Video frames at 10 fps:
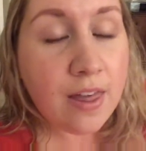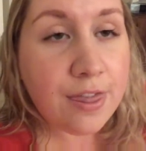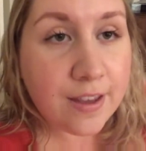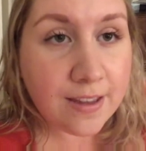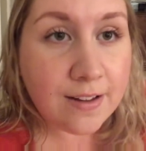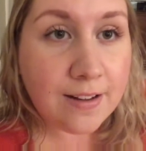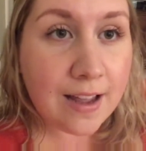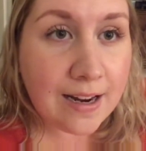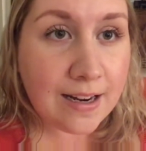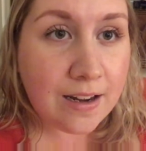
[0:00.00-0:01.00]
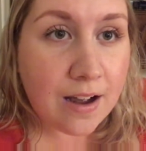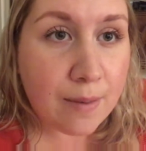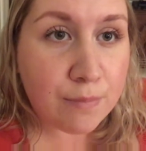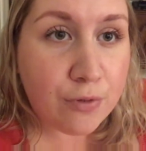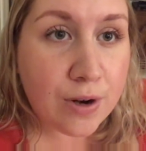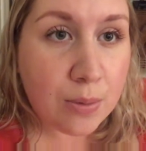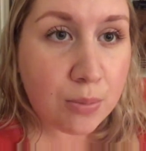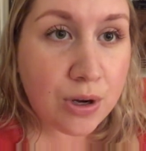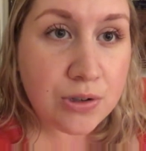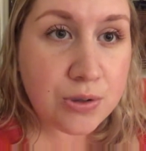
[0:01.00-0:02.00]
thicken the lining for an
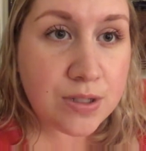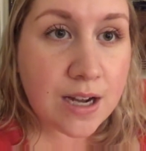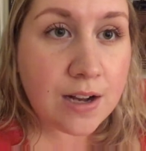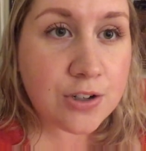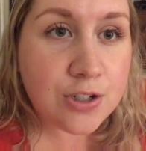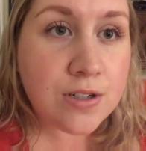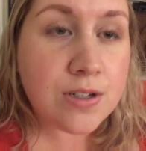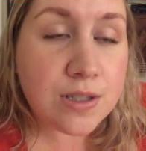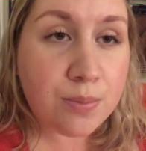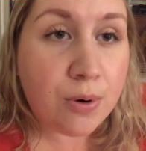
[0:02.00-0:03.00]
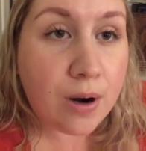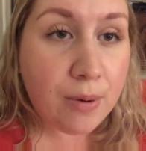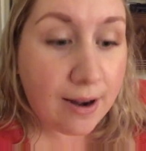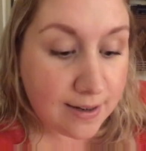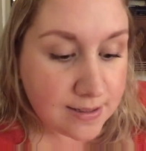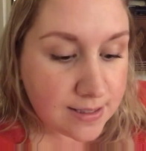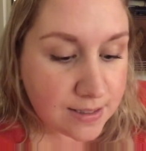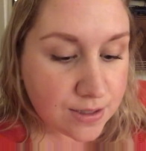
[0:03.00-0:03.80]
embryo to attach and to support a pregnancy.